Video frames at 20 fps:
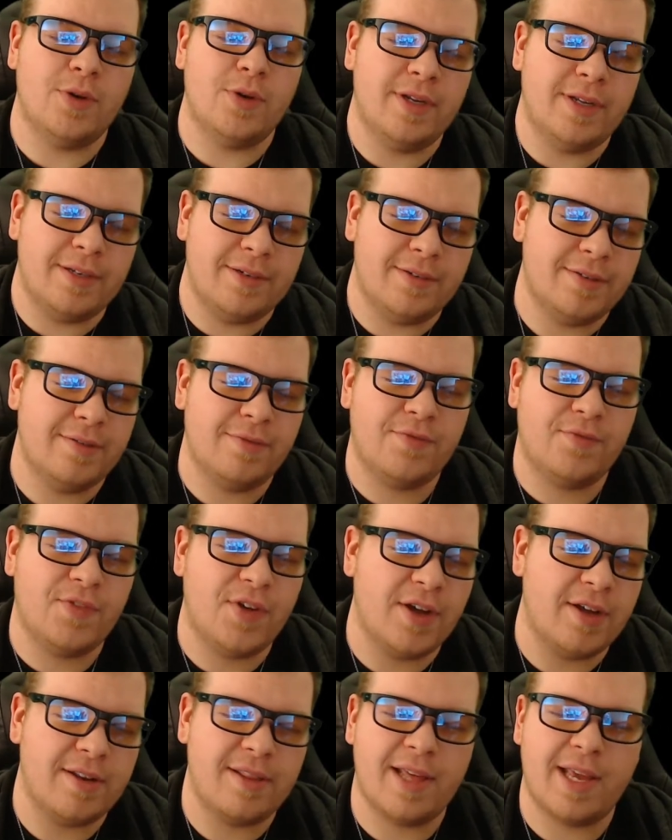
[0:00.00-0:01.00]
it.
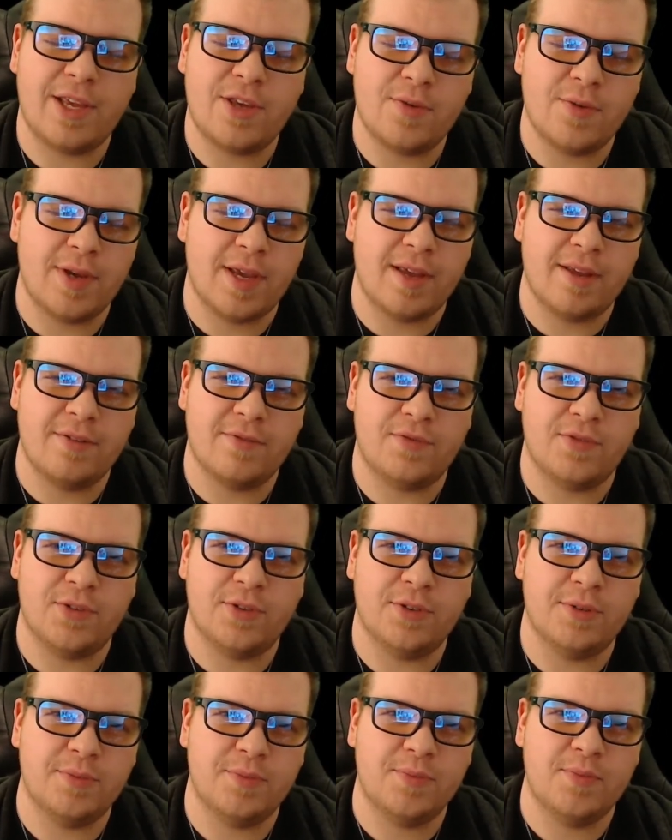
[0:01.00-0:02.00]
Fudd, thank you again
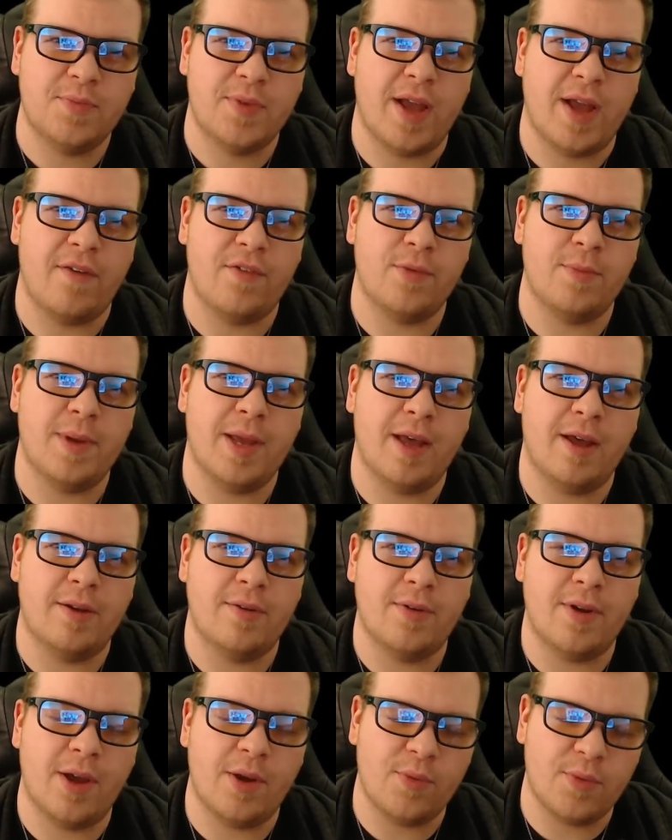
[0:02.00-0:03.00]
for having me out.
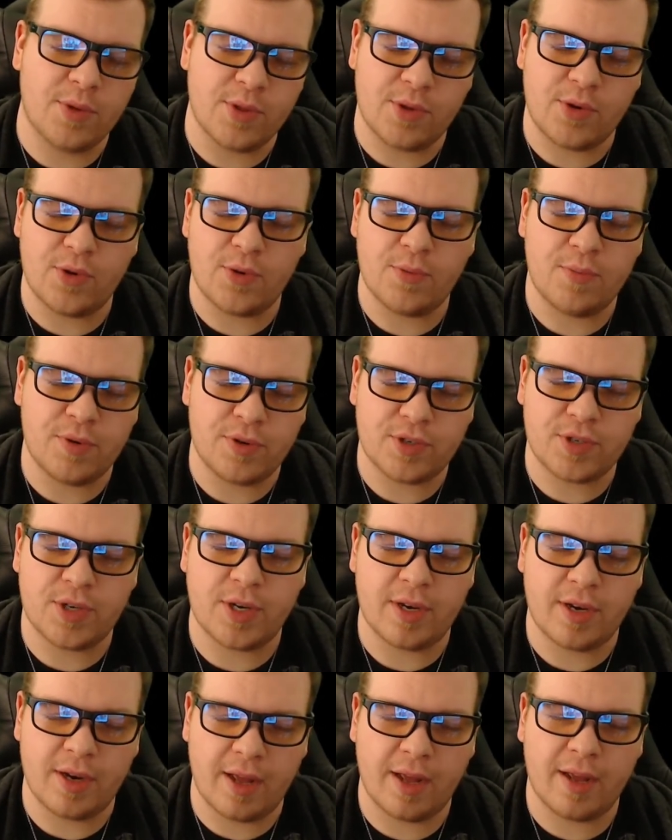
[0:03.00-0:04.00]
I really do appreciate it.